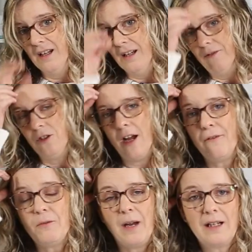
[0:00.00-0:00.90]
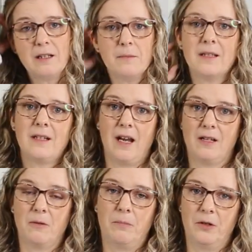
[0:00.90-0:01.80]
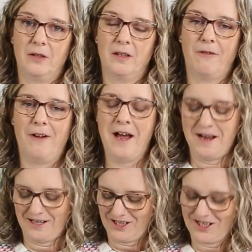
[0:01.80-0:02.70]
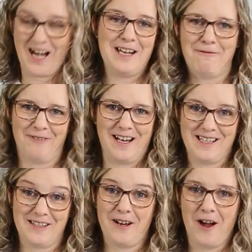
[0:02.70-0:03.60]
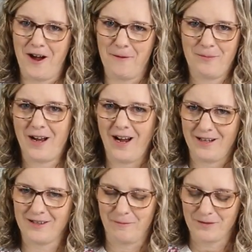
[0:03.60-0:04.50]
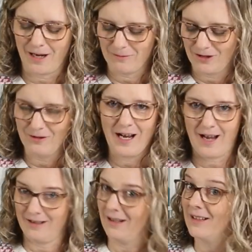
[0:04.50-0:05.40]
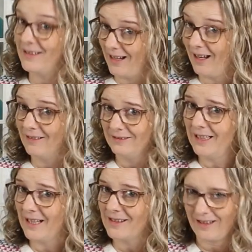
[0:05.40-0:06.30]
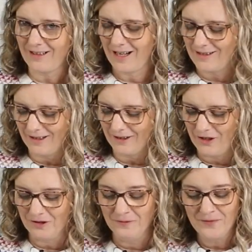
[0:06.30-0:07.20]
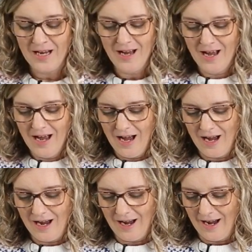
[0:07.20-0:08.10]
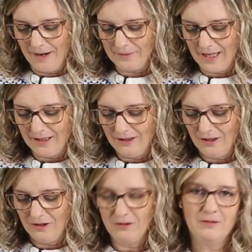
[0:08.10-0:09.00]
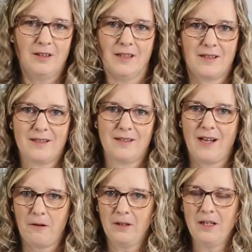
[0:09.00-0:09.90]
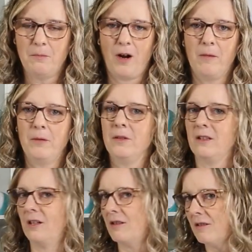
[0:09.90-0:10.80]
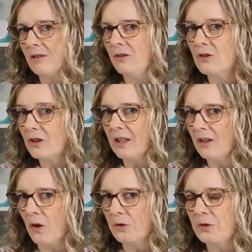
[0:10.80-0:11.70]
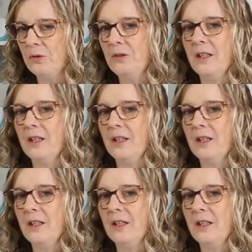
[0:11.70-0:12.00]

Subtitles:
If you ever make the mistake to put the shiny face up, I sometimes do that. Still, yes, I still do. I'm telling you, it's not really a problem. It doesn't usually go through.